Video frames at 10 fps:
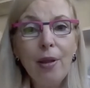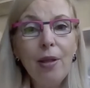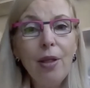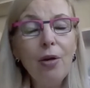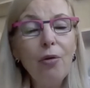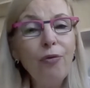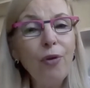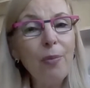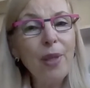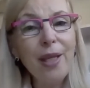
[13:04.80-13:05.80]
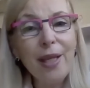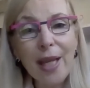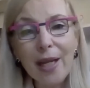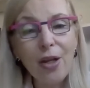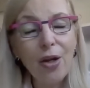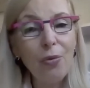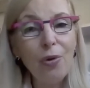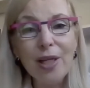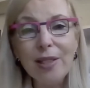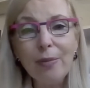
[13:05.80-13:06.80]
you know, from the get-go
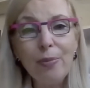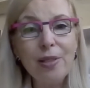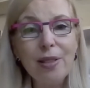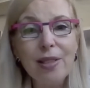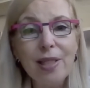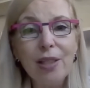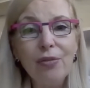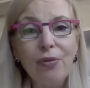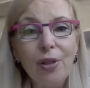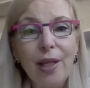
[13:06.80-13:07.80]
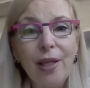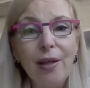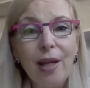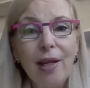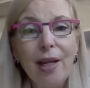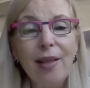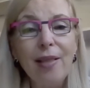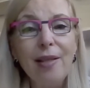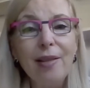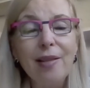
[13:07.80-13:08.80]
not to be successful? And I
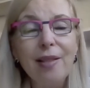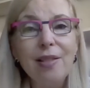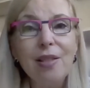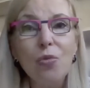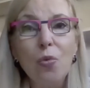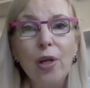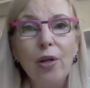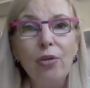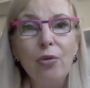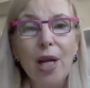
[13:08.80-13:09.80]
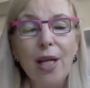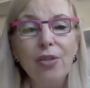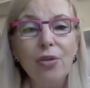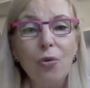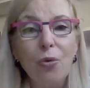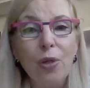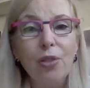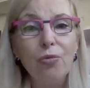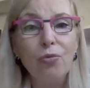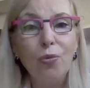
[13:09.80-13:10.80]
think that this is where you guys are going
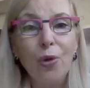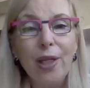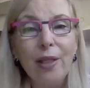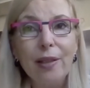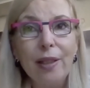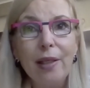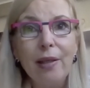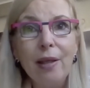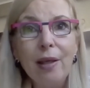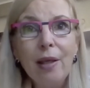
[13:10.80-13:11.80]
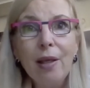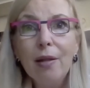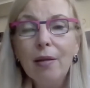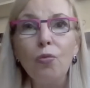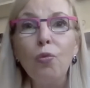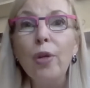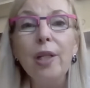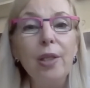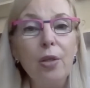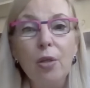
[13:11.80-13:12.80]
to really
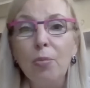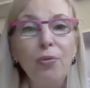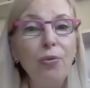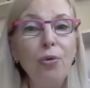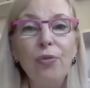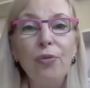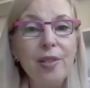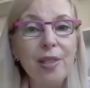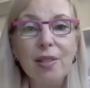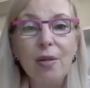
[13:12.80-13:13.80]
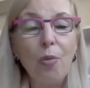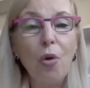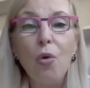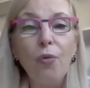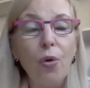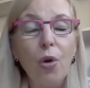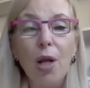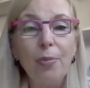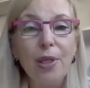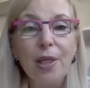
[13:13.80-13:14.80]
improve the system
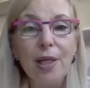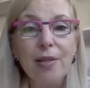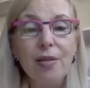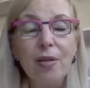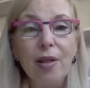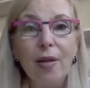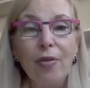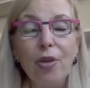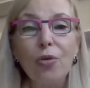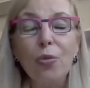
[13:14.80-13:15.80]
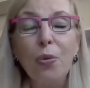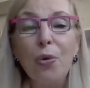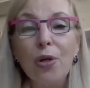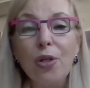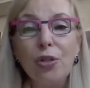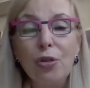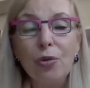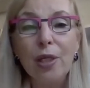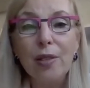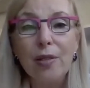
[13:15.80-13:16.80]
overall, because those poor
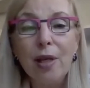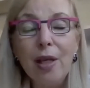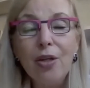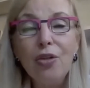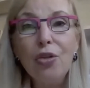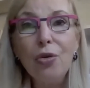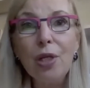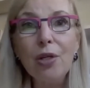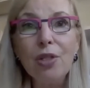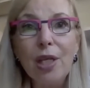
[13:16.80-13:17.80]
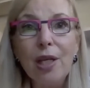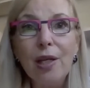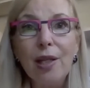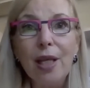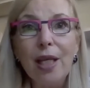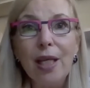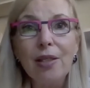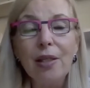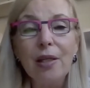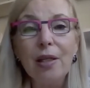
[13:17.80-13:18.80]
students, 2 years in, and they
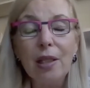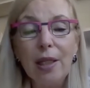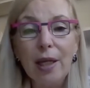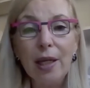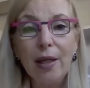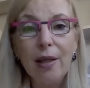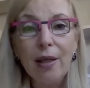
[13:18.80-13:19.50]
get to the clinic